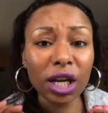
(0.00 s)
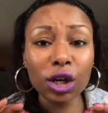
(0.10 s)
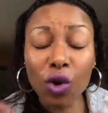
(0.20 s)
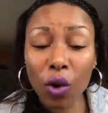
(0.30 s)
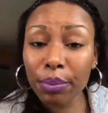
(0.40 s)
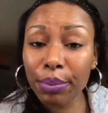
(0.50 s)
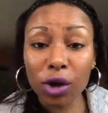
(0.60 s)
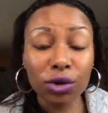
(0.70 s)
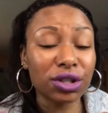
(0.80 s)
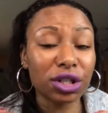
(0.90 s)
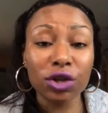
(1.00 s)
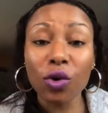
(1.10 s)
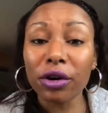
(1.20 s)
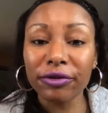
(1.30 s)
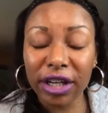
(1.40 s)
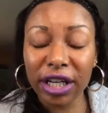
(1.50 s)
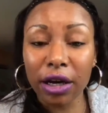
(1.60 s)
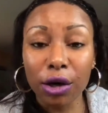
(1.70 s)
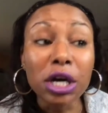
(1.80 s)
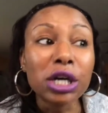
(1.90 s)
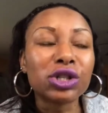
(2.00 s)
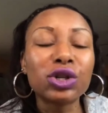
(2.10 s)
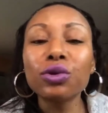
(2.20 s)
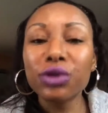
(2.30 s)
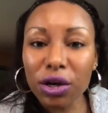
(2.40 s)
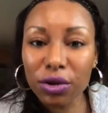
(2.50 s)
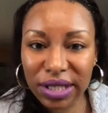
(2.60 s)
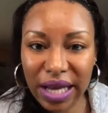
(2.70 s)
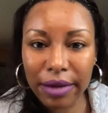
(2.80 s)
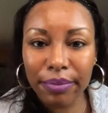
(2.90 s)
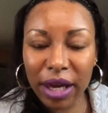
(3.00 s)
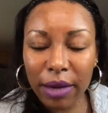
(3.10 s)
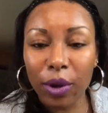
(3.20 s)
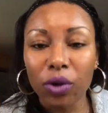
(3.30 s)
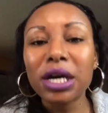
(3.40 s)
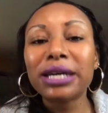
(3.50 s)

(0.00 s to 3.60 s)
your post, your video to those same people.